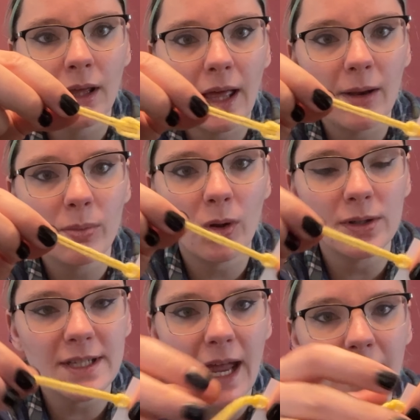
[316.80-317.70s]
and pull
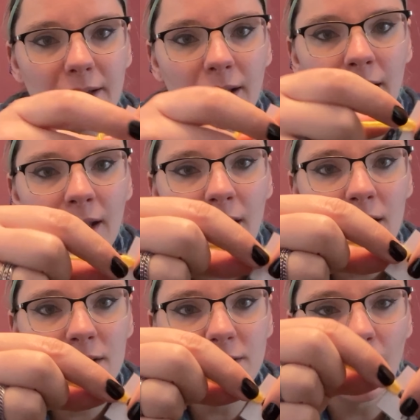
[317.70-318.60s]
tight.
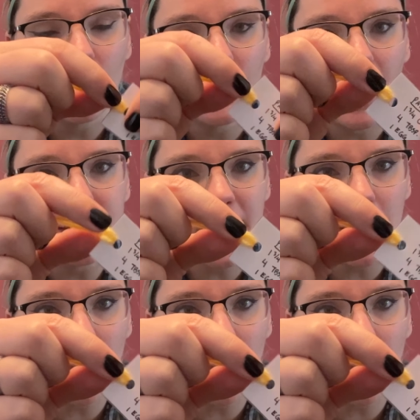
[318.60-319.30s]
So that tape